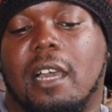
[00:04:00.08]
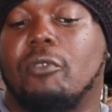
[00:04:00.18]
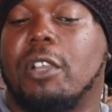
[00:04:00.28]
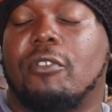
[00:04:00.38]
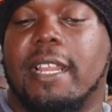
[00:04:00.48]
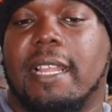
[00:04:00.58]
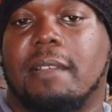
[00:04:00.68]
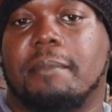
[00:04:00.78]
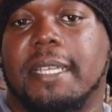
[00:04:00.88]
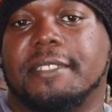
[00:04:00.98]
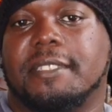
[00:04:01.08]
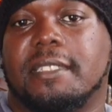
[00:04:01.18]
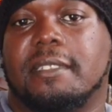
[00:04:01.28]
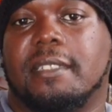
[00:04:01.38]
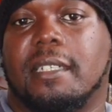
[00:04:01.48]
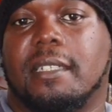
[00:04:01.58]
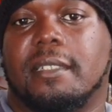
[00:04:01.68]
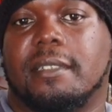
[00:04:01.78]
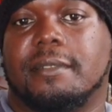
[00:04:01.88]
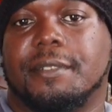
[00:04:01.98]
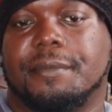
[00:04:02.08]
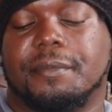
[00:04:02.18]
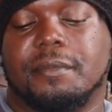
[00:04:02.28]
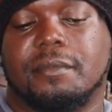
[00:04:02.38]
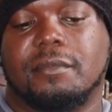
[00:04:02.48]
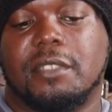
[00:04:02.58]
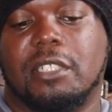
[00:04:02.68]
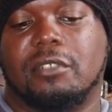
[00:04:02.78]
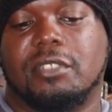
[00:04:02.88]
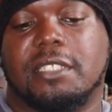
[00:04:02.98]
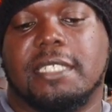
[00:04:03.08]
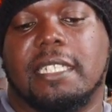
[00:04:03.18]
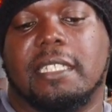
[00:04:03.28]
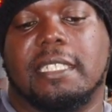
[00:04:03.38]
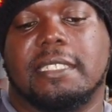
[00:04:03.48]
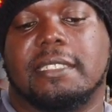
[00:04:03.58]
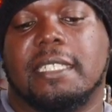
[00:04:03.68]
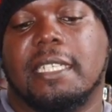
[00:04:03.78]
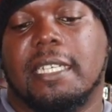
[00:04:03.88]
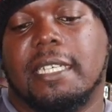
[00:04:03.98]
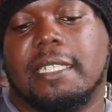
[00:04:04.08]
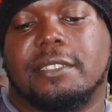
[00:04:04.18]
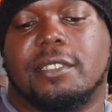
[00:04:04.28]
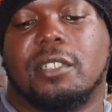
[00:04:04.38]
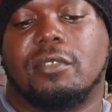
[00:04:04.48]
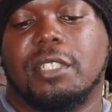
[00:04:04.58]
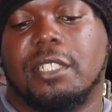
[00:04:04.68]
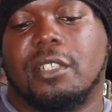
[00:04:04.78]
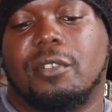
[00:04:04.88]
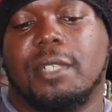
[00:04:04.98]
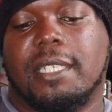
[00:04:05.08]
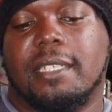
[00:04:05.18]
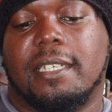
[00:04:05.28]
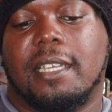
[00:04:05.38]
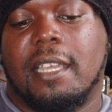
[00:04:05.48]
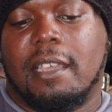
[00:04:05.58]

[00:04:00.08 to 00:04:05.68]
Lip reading: with great animation. To say the least. So, we,